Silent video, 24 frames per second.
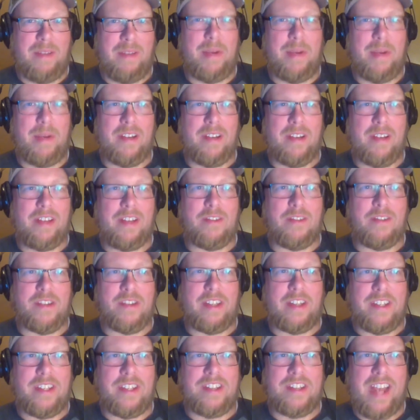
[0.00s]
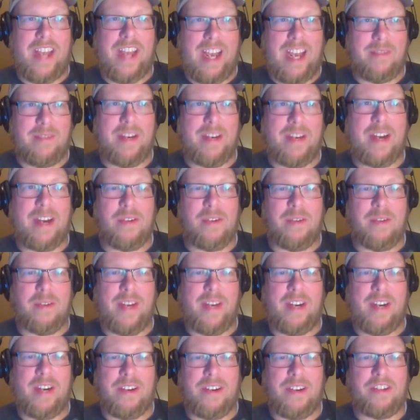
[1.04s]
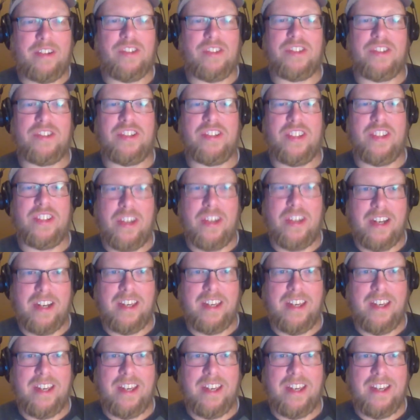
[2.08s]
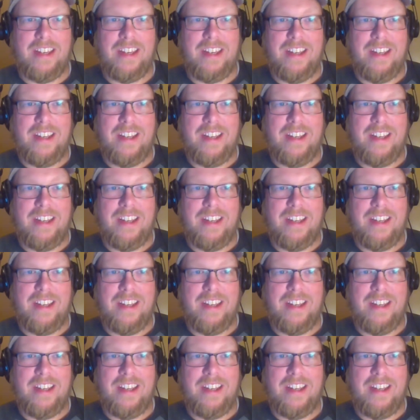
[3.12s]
Apparently, there's at least half an hour of Aaron just talking